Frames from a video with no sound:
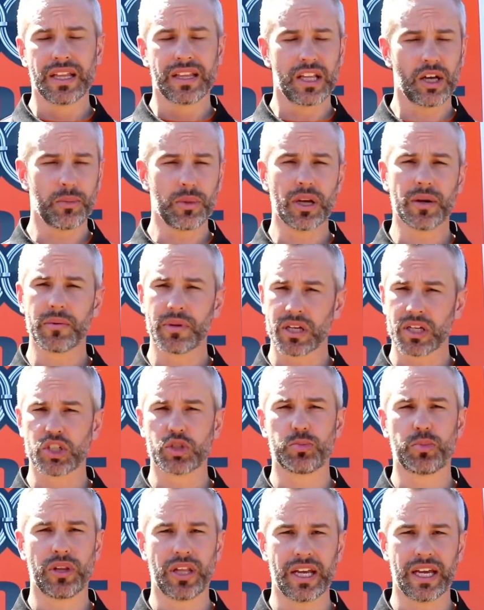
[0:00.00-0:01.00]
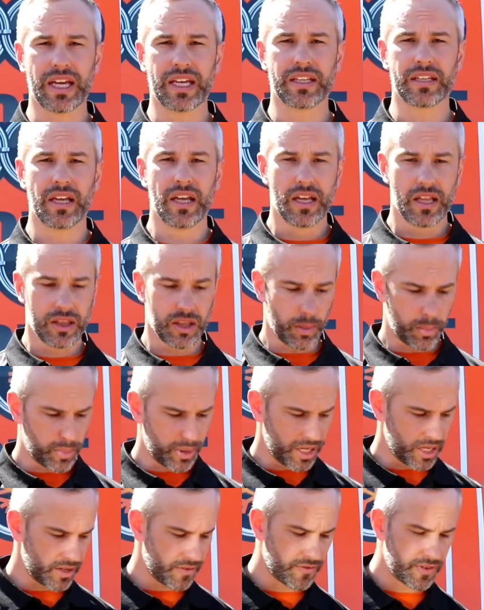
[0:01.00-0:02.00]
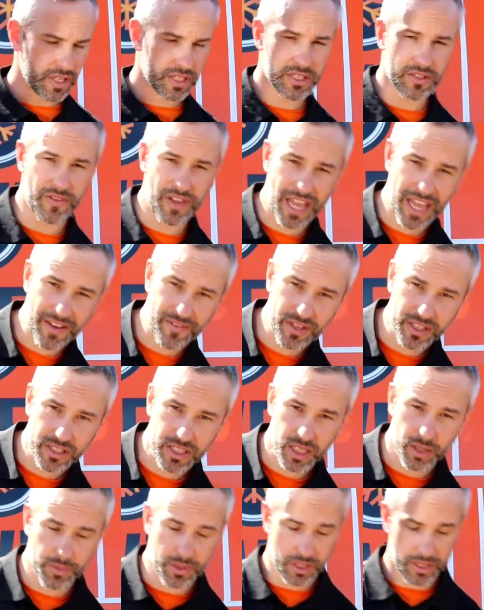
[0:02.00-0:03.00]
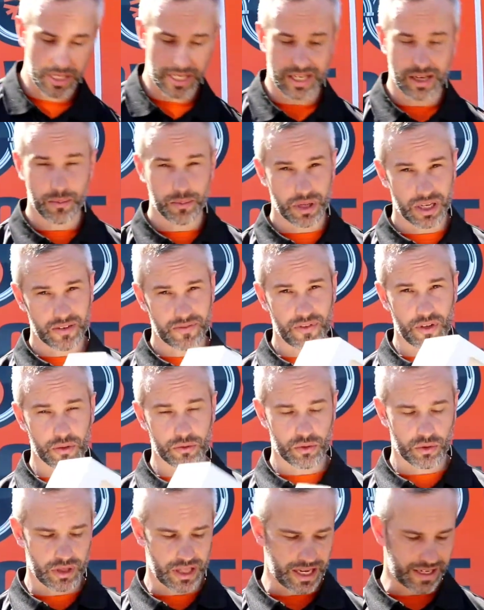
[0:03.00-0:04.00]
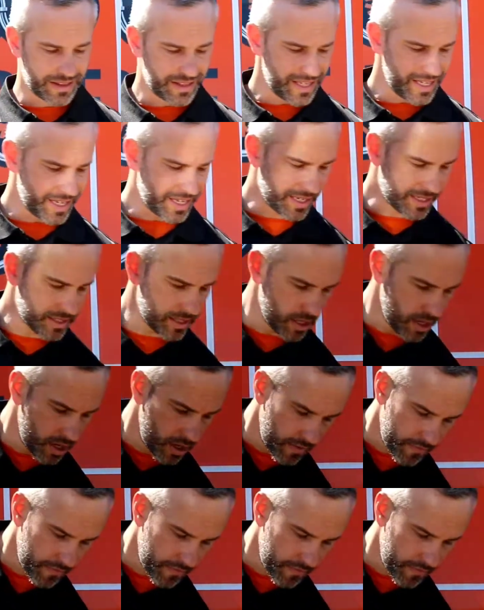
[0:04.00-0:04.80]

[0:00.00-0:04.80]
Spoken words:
They'll be able to explain the benefits of having something like a big filter like this